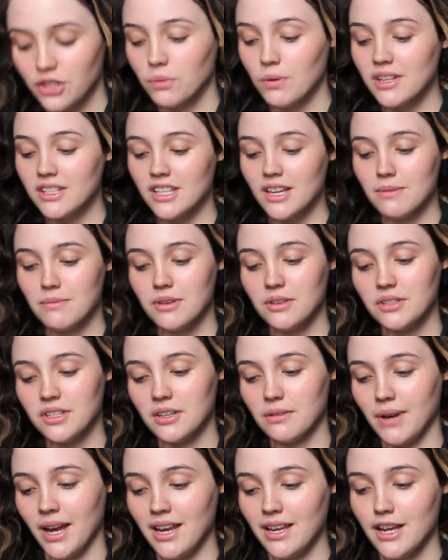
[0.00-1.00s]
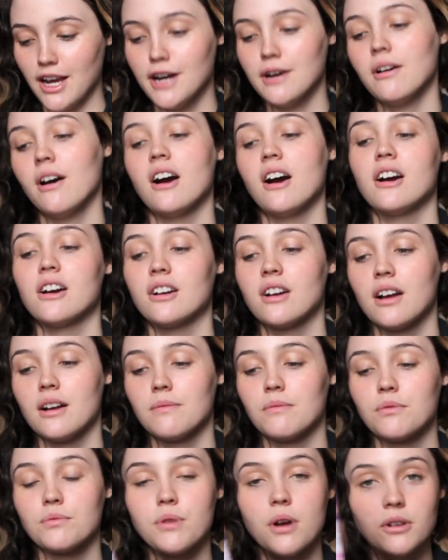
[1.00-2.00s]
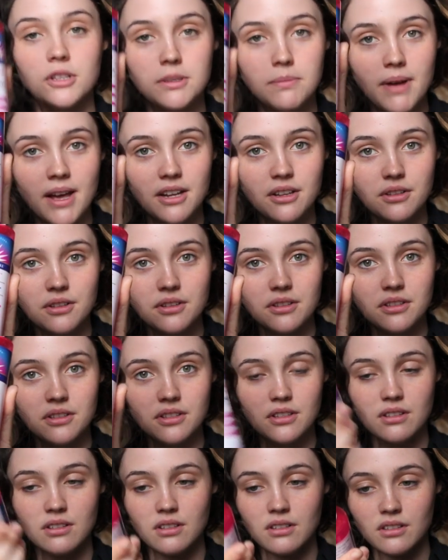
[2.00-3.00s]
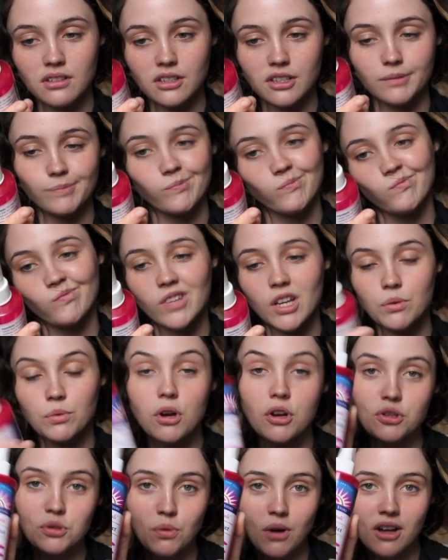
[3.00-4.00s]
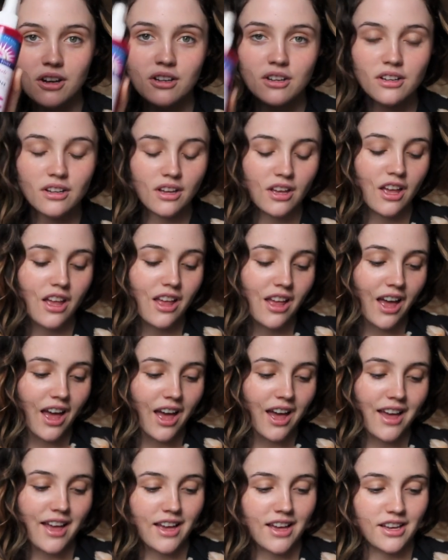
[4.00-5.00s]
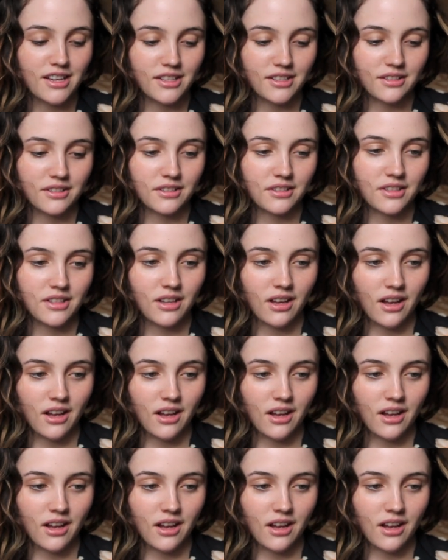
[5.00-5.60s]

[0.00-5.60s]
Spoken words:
The ones I'm using right now are rose petals, or Rosewater, and